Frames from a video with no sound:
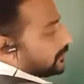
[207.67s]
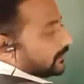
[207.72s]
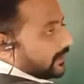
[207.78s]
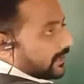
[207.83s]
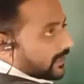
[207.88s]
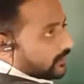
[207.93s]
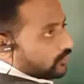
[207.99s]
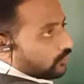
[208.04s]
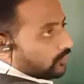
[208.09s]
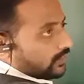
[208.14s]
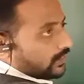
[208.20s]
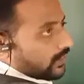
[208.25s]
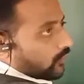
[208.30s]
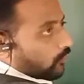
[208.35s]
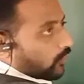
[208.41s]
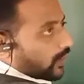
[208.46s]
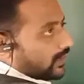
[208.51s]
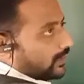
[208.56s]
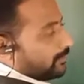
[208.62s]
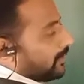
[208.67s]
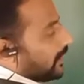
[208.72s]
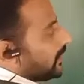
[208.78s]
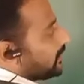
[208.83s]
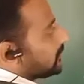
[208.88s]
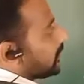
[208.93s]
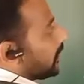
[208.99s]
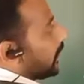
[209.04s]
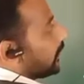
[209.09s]
There is only a one
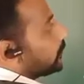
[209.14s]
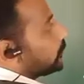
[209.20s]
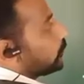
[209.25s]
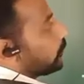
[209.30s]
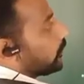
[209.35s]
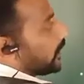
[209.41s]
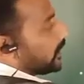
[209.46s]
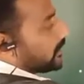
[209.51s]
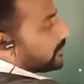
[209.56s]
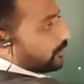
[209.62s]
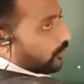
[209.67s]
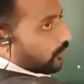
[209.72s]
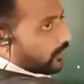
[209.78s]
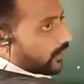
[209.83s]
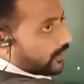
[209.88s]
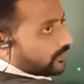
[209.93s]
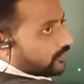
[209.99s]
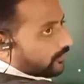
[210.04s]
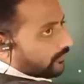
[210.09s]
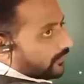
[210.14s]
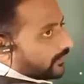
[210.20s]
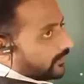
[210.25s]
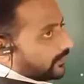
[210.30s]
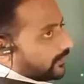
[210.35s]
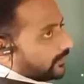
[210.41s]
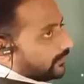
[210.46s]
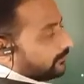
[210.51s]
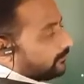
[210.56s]
base and 2 exponents over
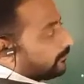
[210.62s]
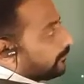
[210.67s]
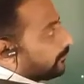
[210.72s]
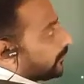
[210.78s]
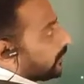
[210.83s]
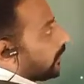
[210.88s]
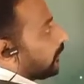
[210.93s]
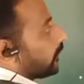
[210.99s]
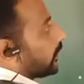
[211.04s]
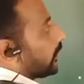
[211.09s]
here.